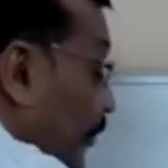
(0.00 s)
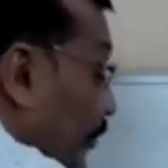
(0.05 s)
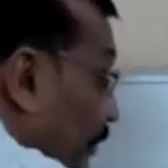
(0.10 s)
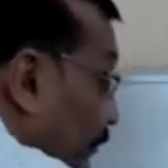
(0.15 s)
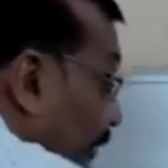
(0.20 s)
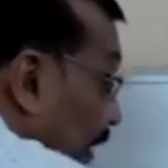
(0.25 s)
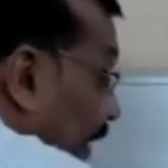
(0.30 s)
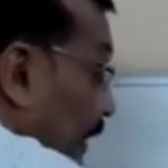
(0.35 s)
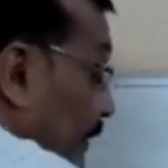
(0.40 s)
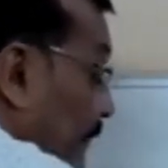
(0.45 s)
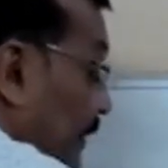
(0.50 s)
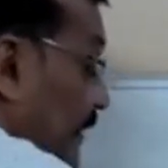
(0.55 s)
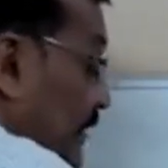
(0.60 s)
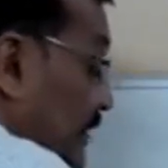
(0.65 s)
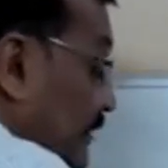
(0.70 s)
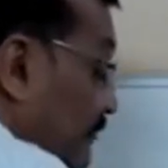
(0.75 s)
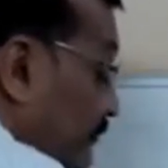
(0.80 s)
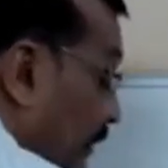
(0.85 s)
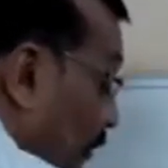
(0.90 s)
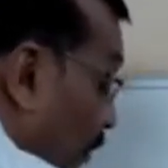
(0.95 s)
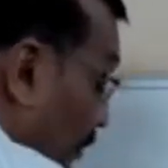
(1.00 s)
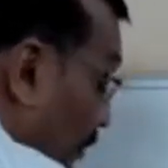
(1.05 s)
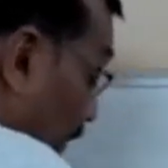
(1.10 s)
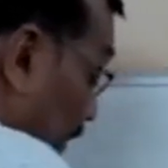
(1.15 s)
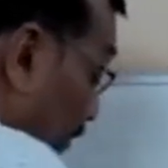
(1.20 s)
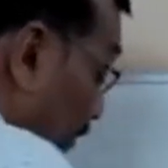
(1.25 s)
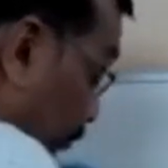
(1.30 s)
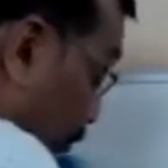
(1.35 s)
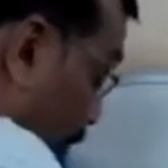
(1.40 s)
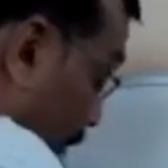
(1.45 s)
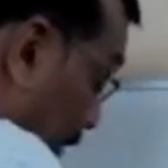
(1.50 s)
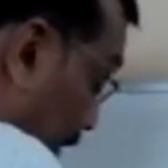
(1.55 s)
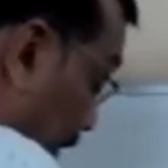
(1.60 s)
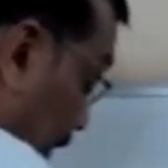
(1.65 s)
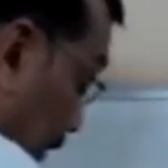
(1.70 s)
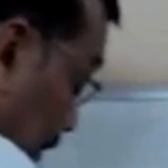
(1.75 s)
Variable is one of the important